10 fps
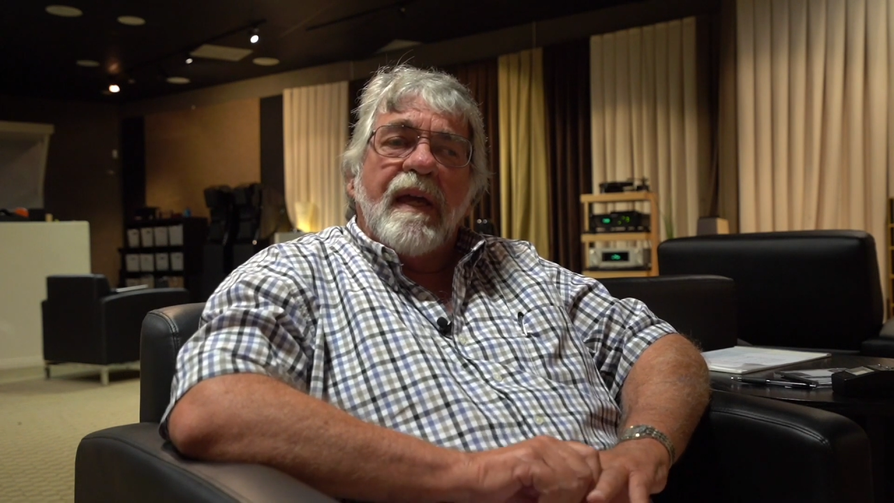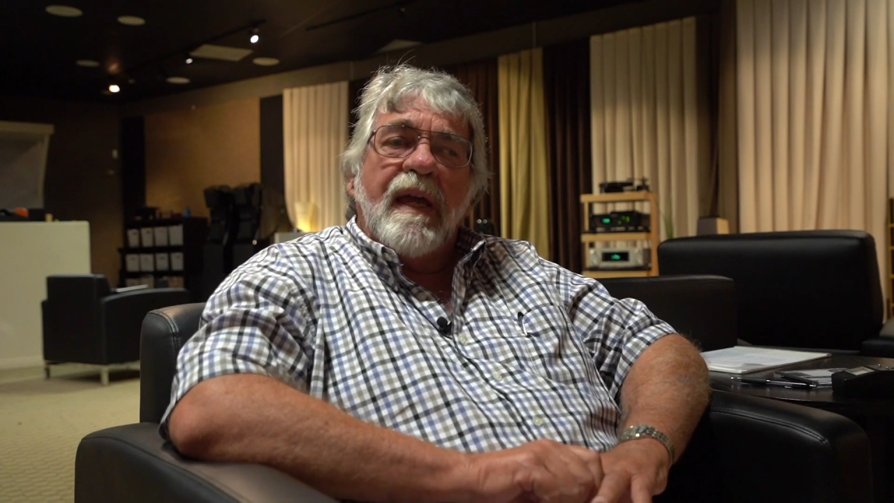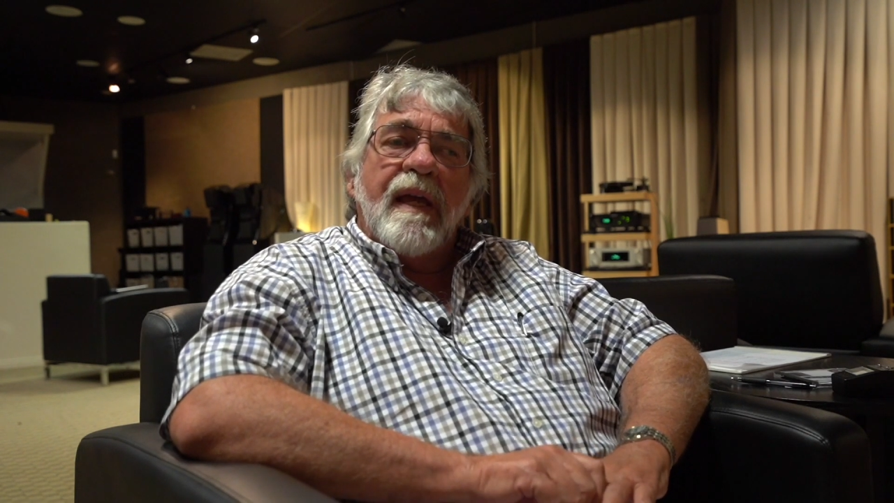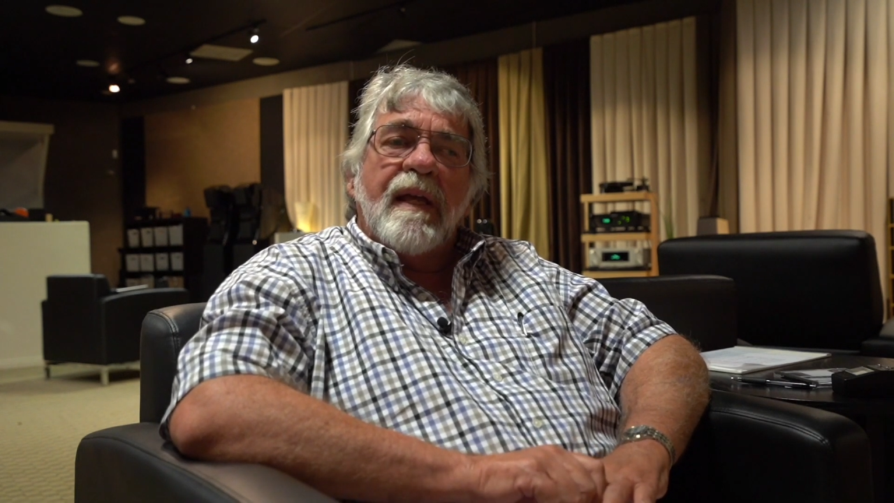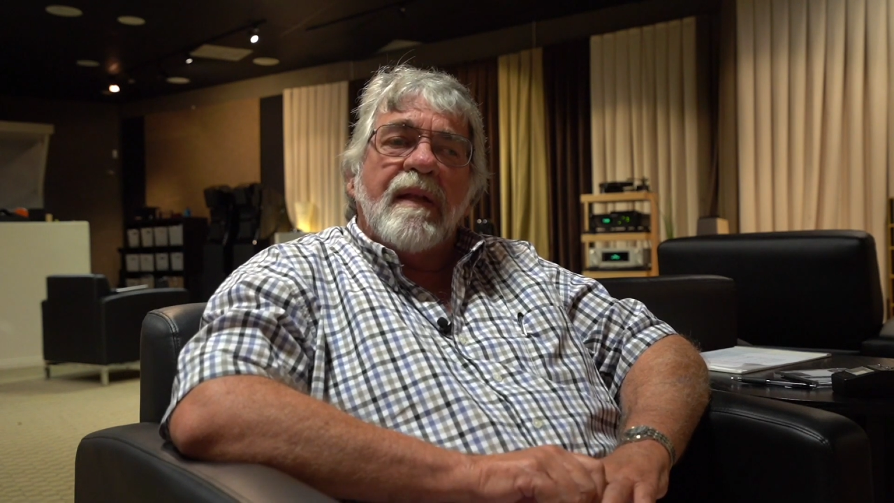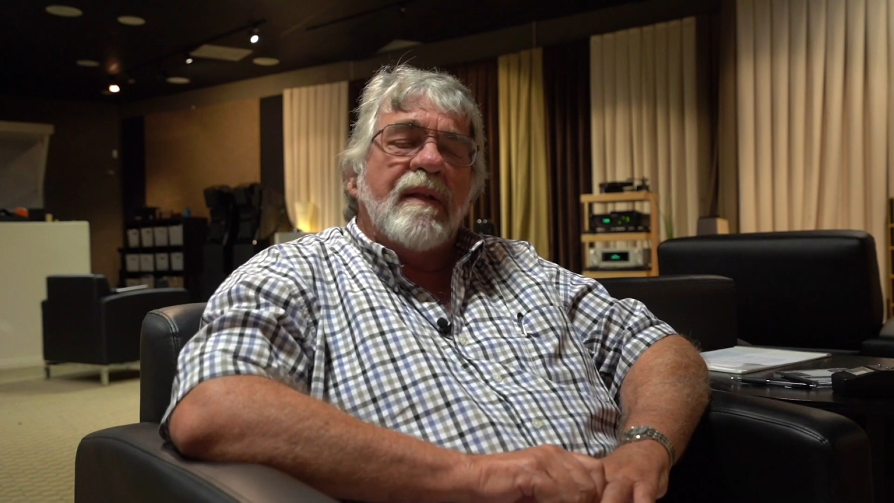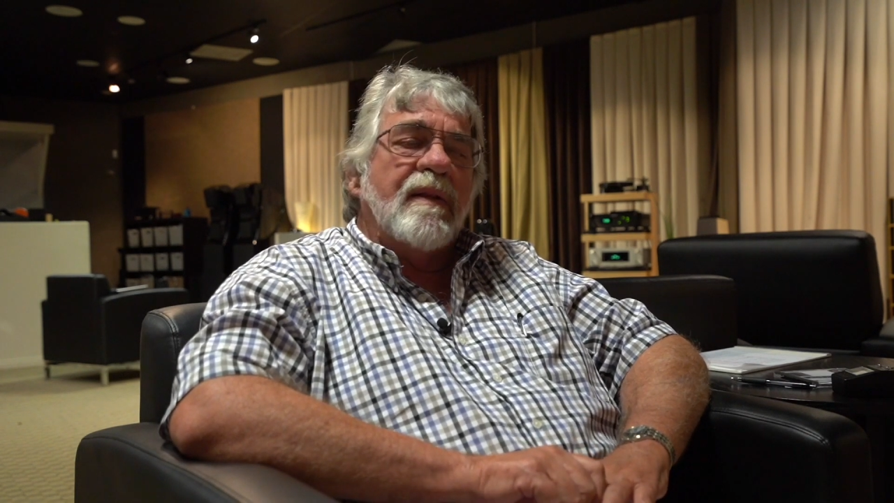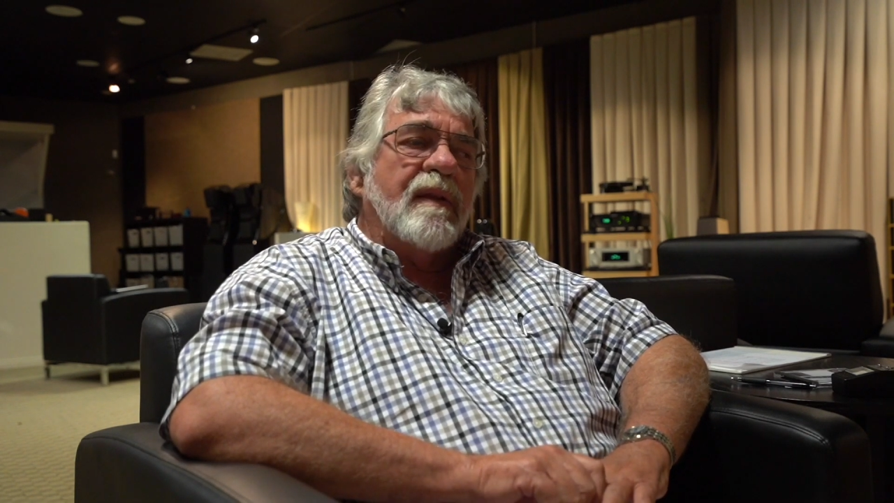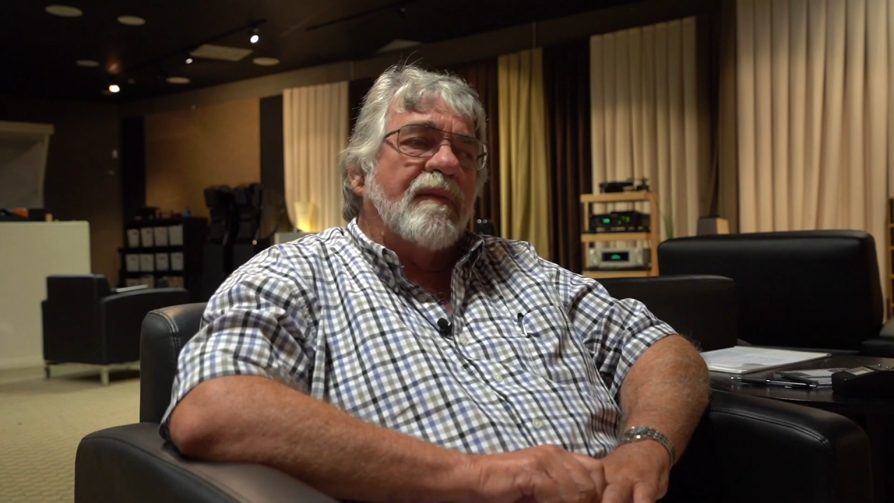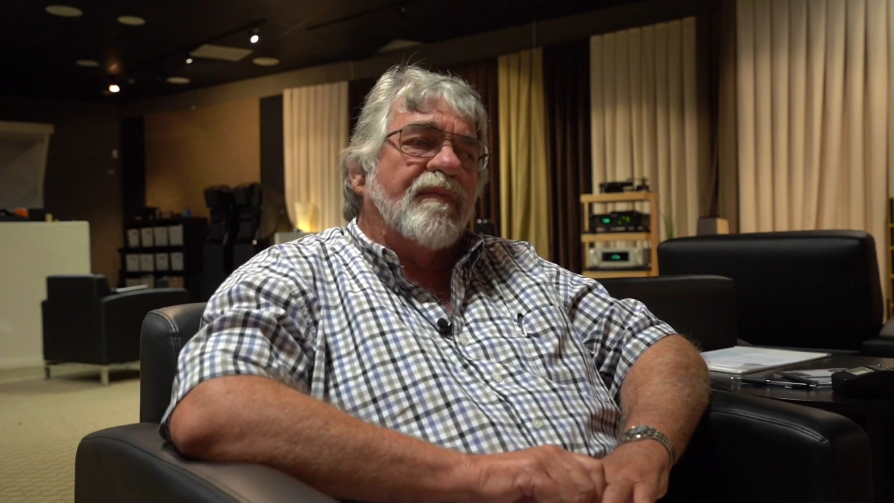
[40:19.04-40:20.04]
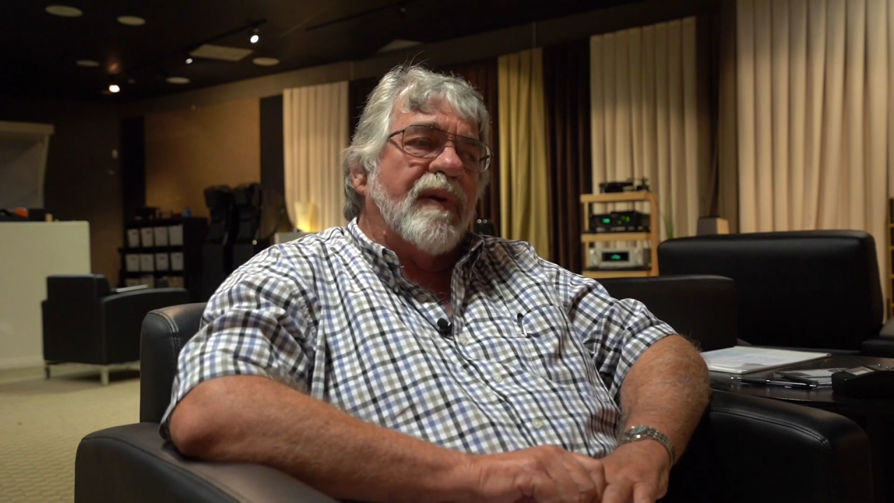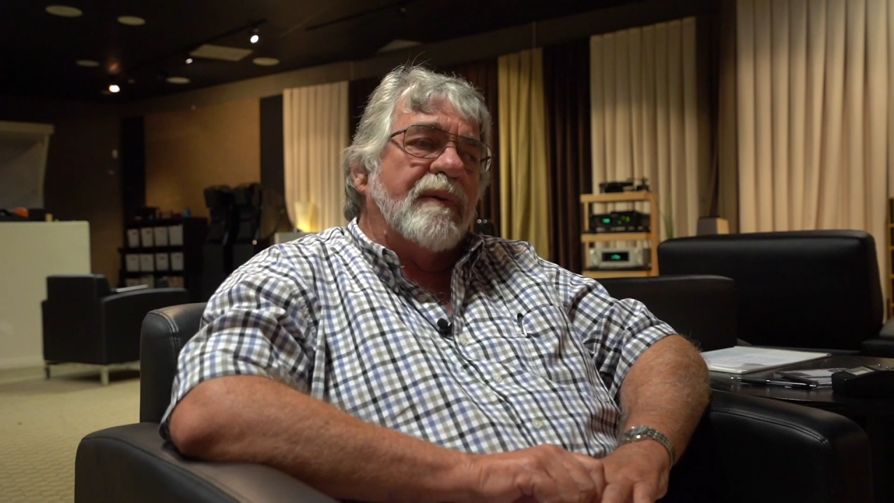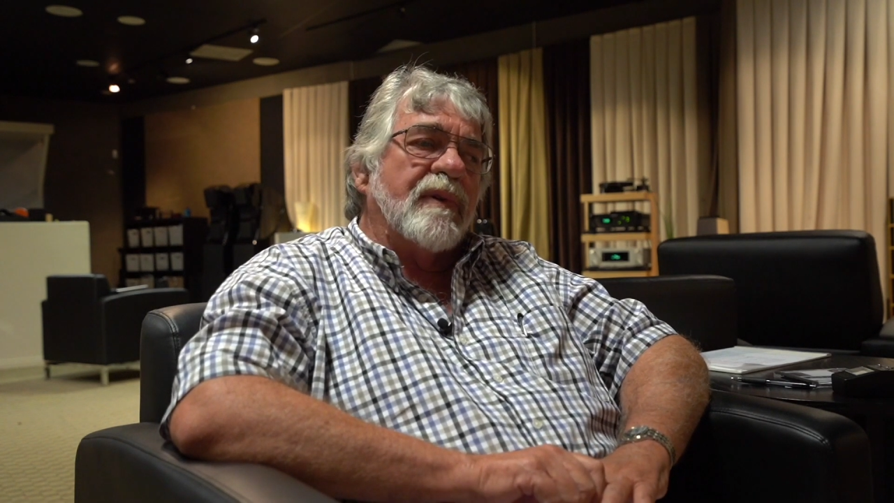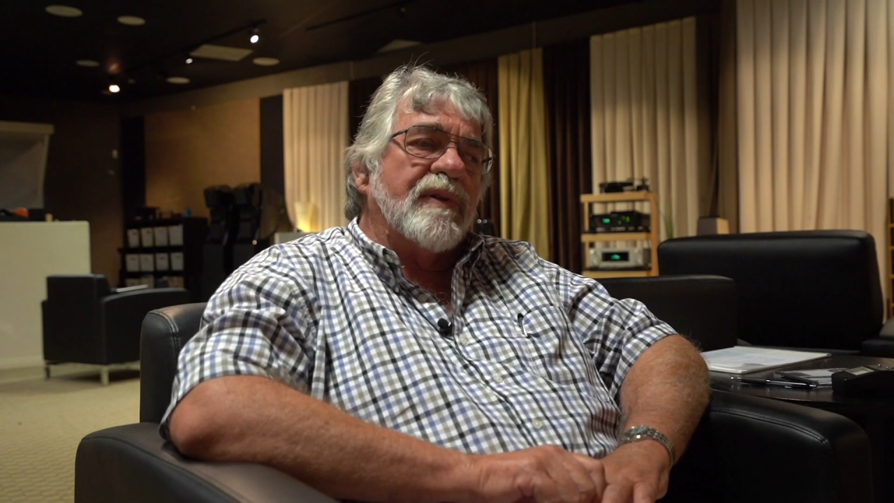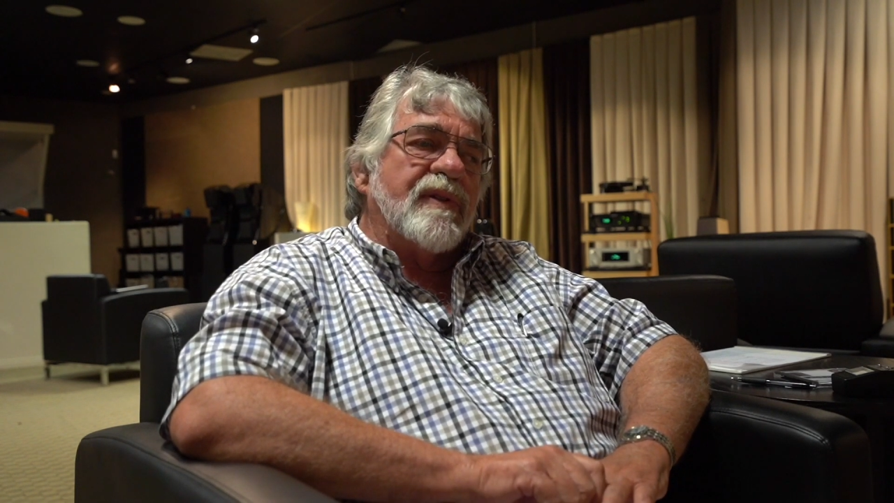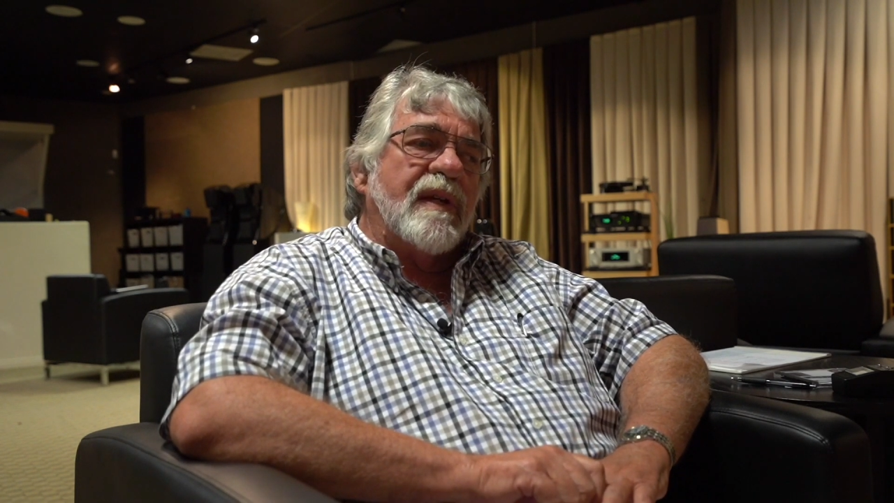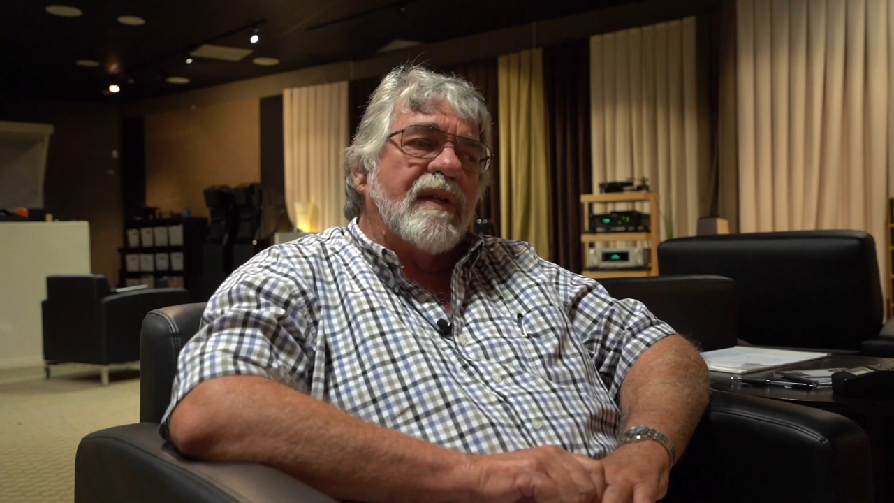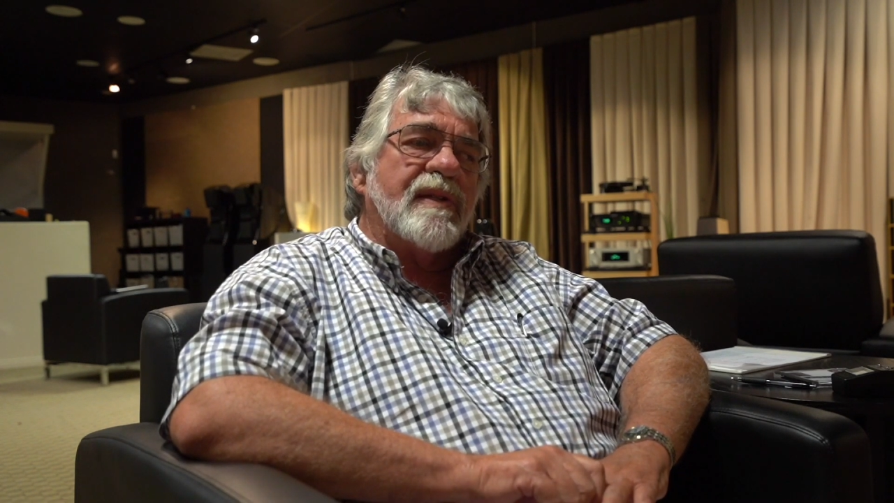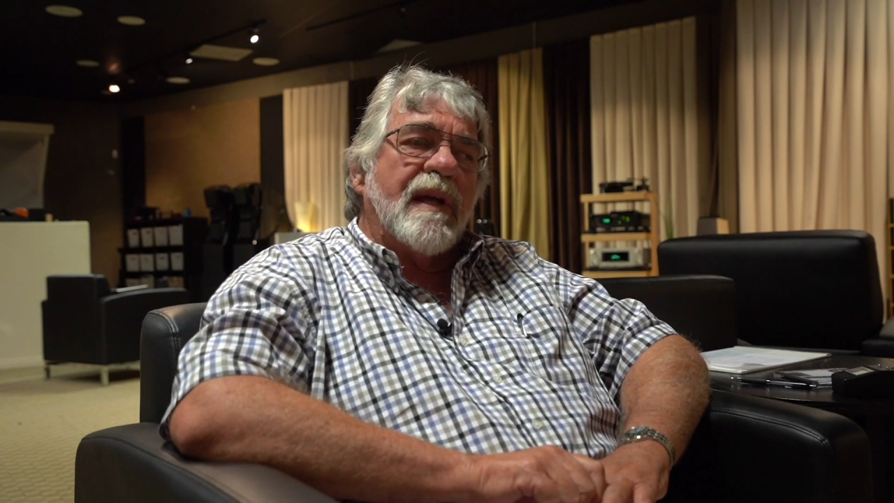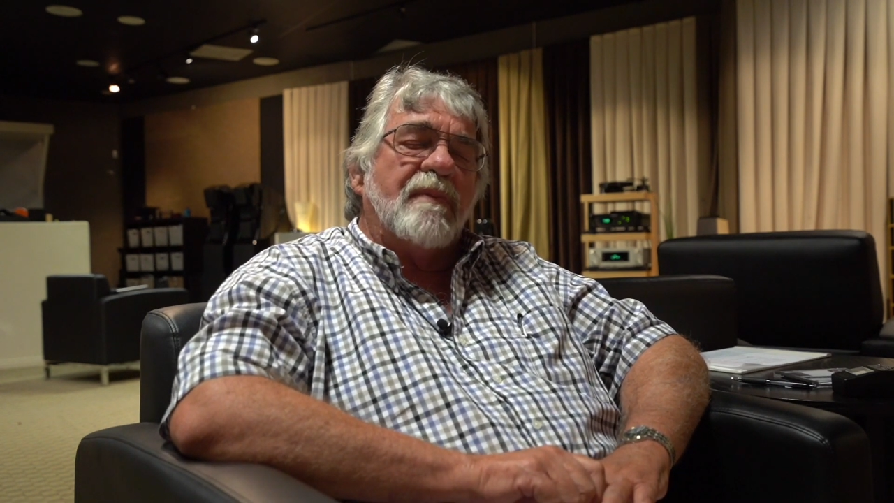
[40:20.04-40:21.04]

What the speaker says: in the frequencies